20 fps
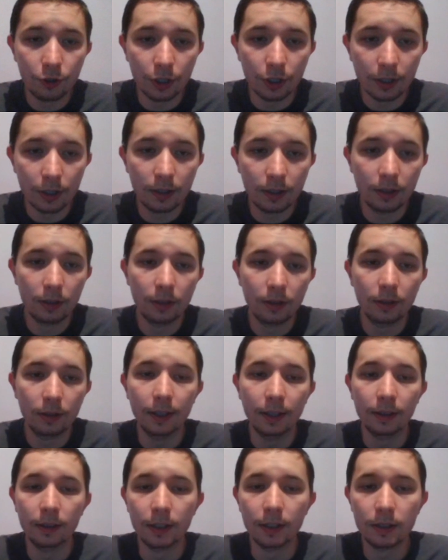just
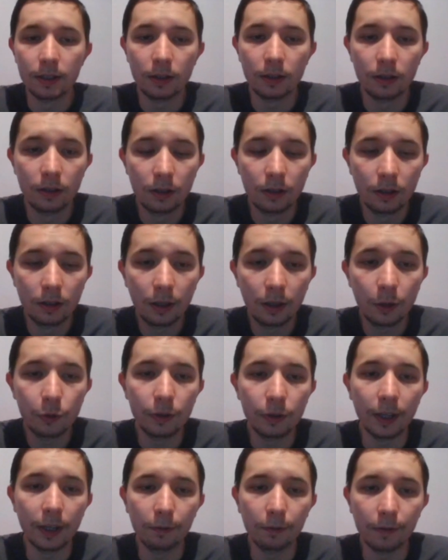did this,
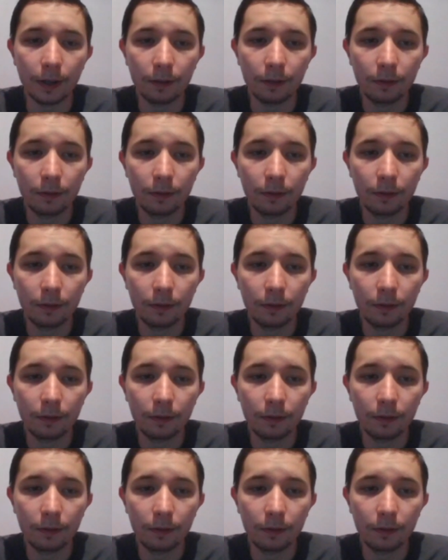queen a5.